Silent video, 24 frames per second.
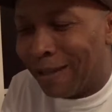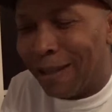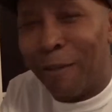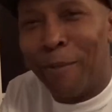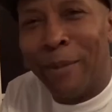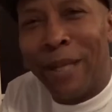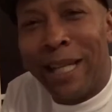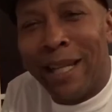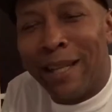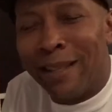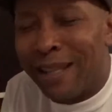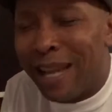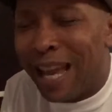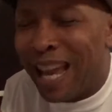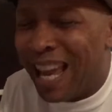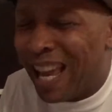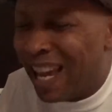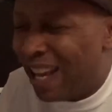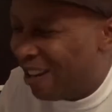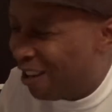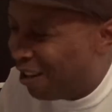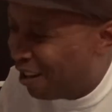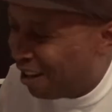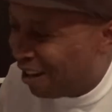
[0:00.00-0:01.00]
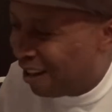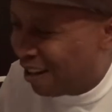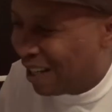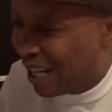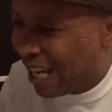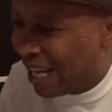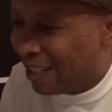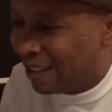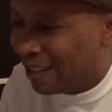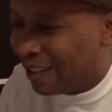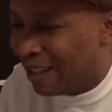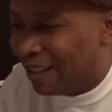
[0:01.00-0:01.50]
to me, his hand all
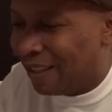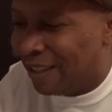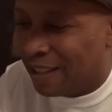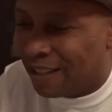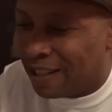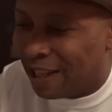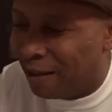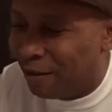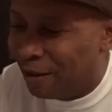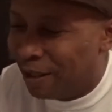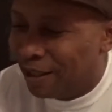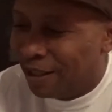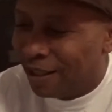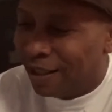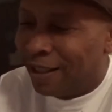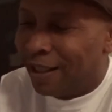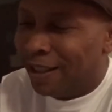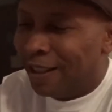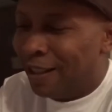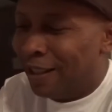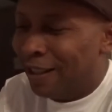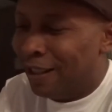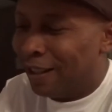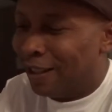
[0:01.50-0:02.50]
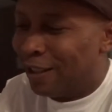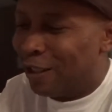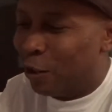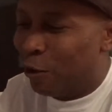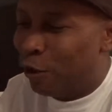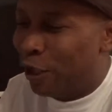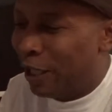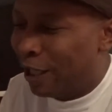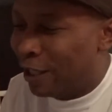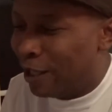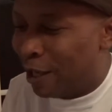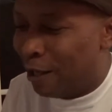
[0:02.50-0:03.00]
like this, he come look,
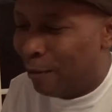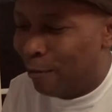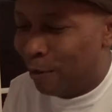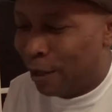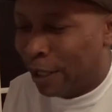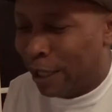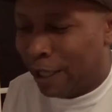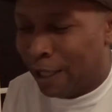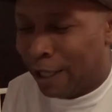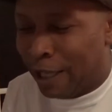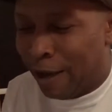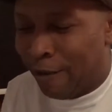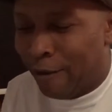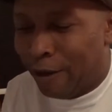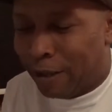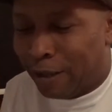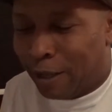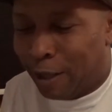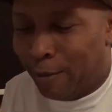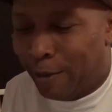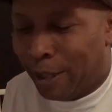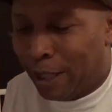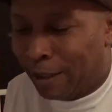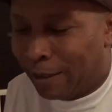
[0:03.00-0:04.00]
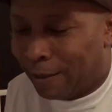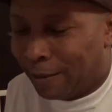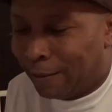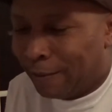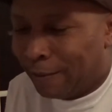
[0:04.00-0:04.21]
so he come give it to me.